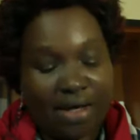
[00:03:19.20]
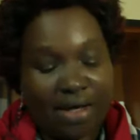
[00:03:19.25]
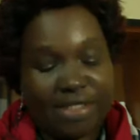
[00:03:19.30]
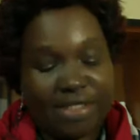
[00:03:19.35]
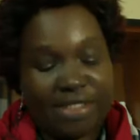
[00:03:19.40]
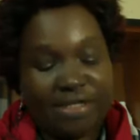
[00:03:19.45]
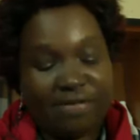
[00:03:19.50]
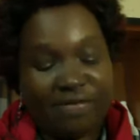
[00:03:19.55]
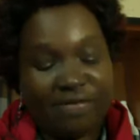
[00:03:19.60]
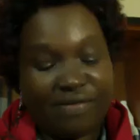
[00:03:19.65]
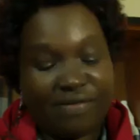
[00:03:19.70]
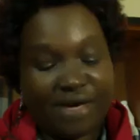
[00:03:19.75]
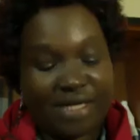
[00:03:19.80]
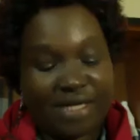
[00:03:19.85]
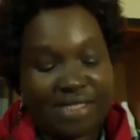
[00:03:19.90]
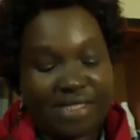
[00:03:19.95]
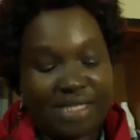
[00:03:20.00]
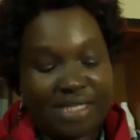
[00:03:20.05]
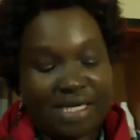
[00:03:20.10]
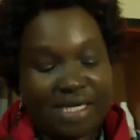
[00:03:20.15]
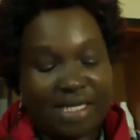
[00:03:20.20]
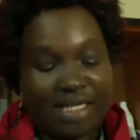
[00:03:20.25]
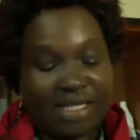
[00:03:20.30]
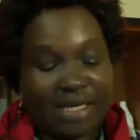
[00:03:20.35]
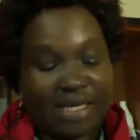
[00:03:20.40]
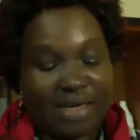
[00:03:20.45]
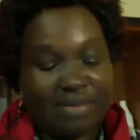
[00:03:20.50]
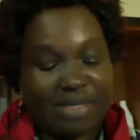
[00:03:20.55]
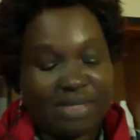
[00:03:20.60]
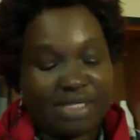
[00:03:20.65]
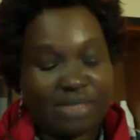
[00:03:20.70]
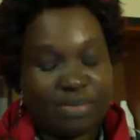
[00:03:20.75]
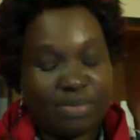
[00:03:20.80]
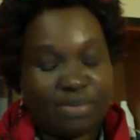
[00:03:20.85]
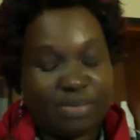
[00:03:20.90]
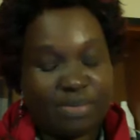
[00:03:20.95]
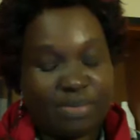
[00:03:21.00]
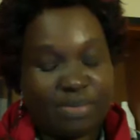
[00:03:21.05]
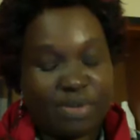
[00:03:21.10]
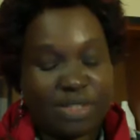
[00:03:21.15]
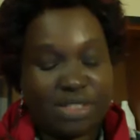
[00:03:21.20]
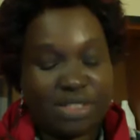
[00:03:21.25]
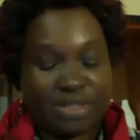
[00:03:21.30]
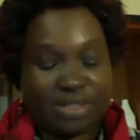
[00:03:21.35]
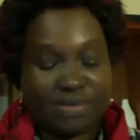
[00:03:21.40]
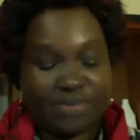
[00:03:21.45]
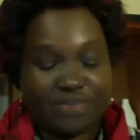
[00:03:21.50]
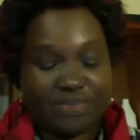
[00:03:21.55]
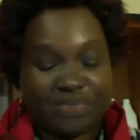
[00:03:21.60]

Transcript: defects in the metabolism.